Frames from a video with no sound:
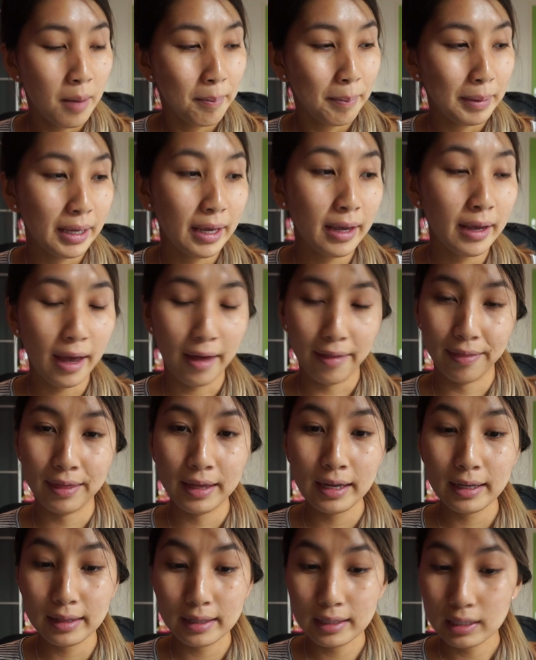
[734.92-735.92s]
But yeah, I
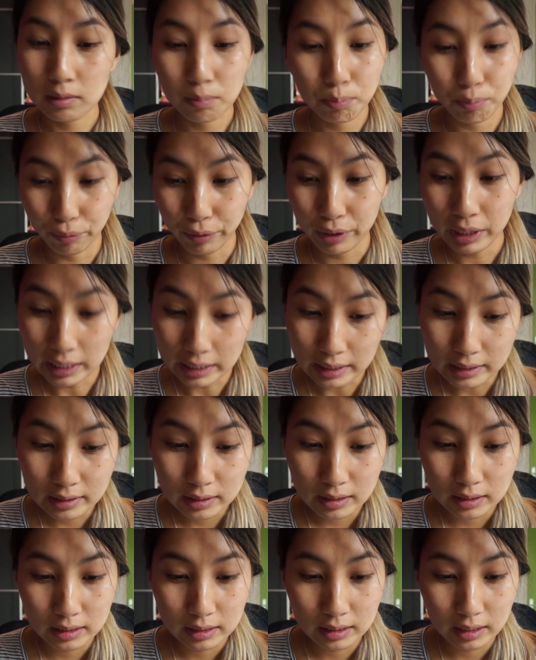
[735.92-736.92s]
think this
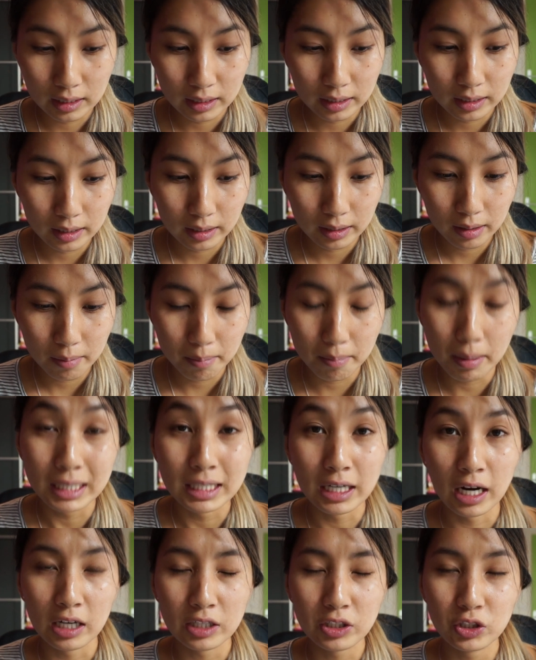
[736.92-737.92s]
brings my
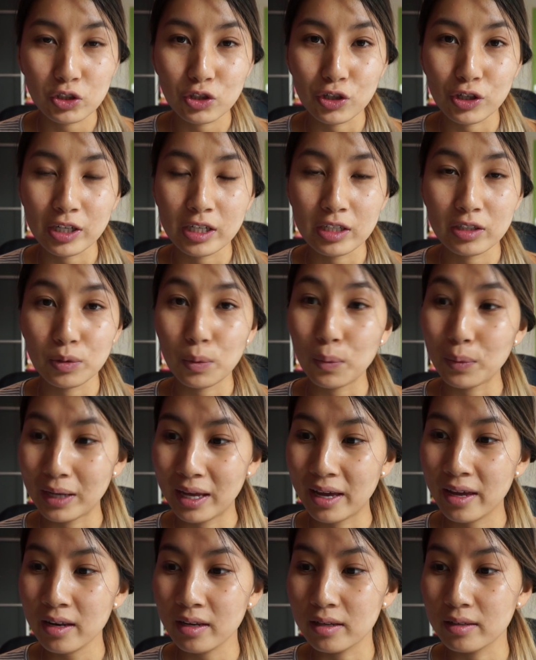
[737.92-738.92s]
cast journey to an
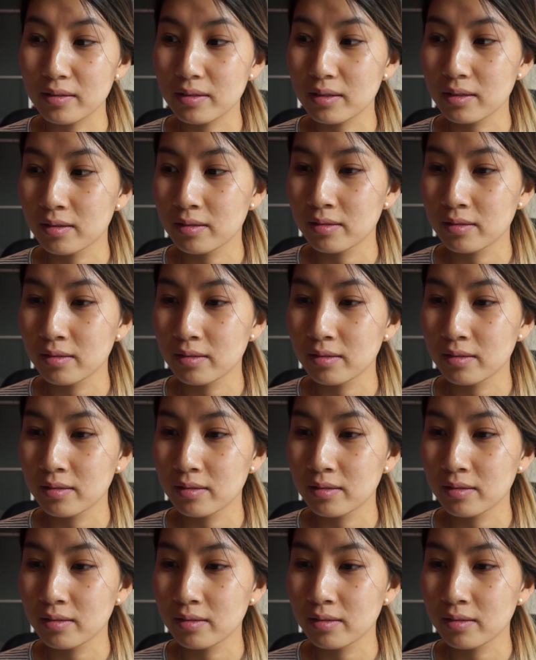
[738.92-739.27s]
end.